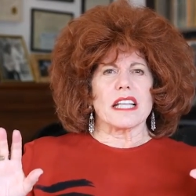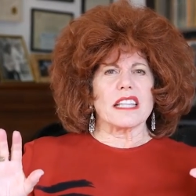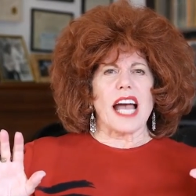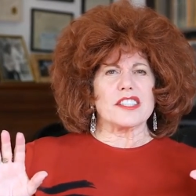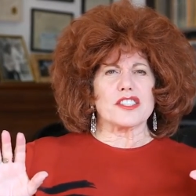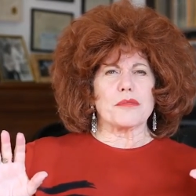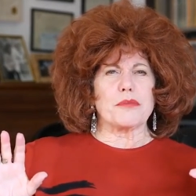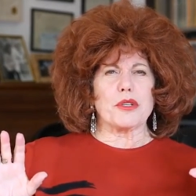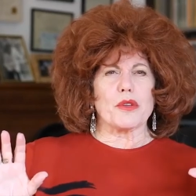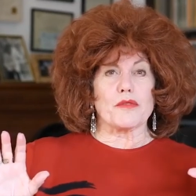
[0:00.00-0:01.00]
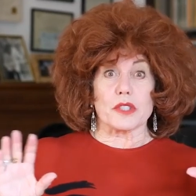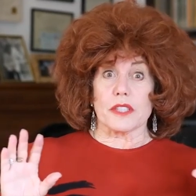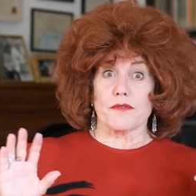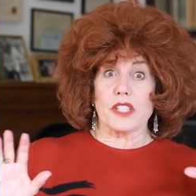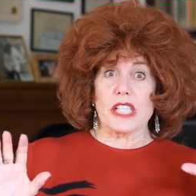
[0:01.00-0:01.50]
The lights are beautiful,
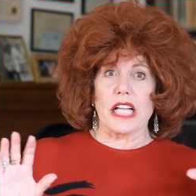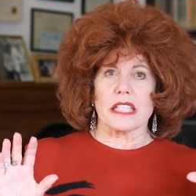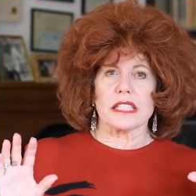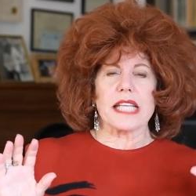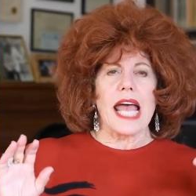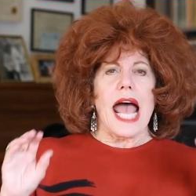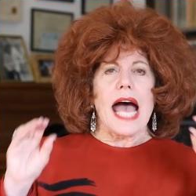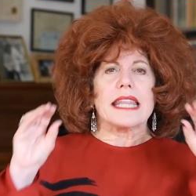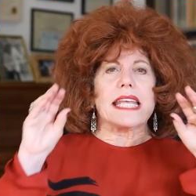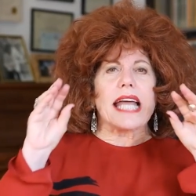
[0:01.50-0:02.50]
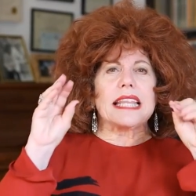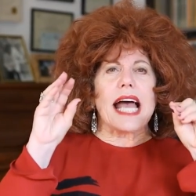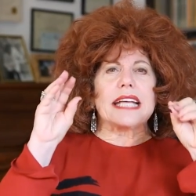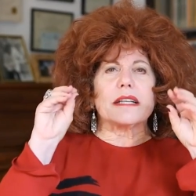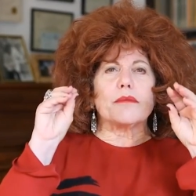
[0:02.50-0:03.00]
different colors. And then I
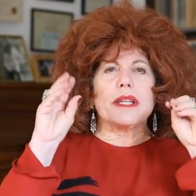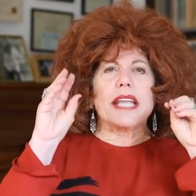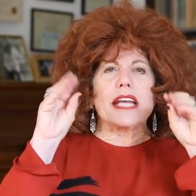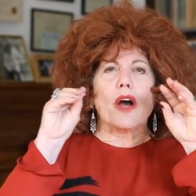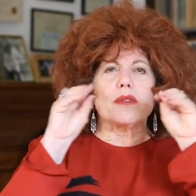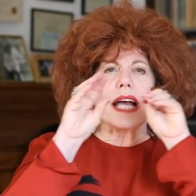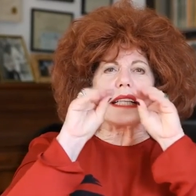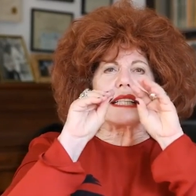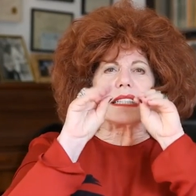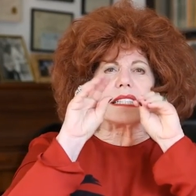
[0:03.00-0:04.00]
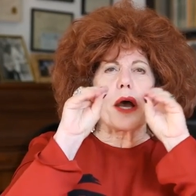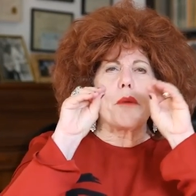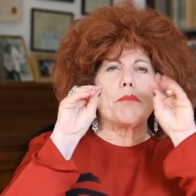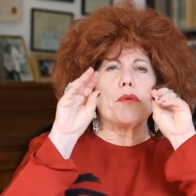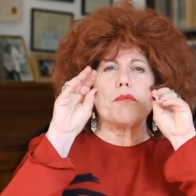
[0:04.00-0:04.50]
like them when they go like this.
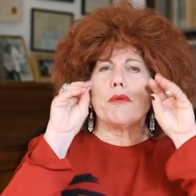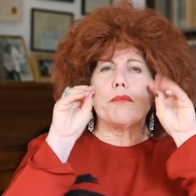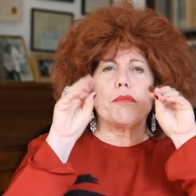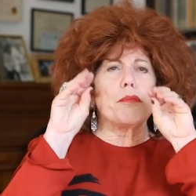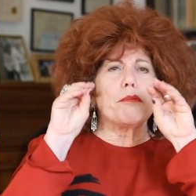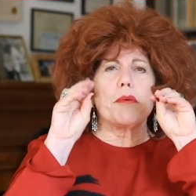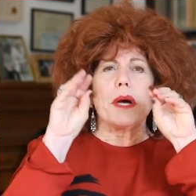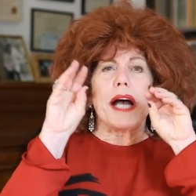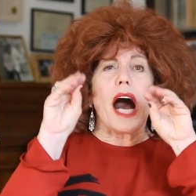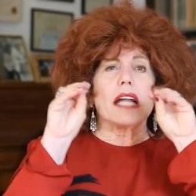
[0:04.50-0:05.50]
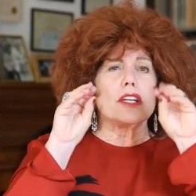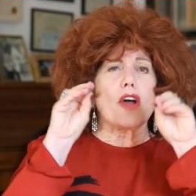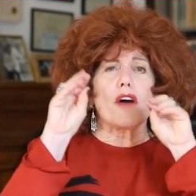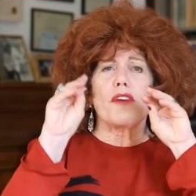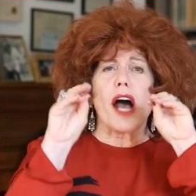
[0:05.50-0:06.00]
Boom, boom, boom, boom. On
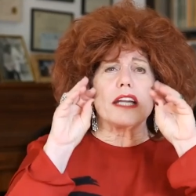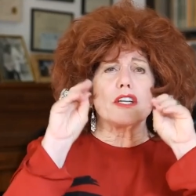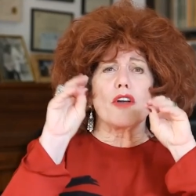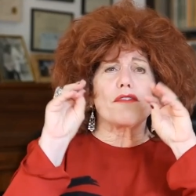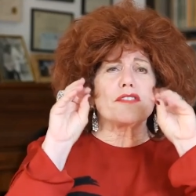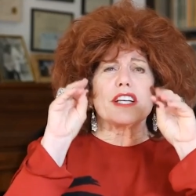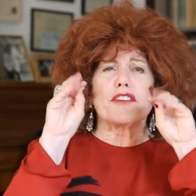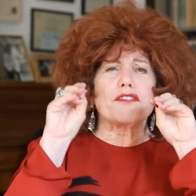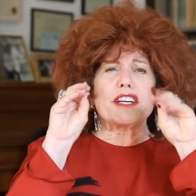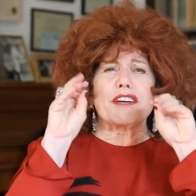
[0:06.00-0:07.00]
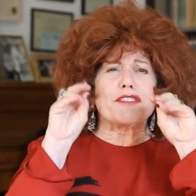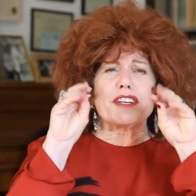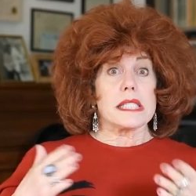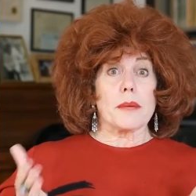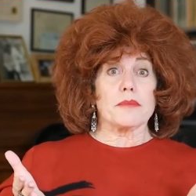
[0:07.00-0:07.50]
and off, on and off, flicker, flicker, flicker.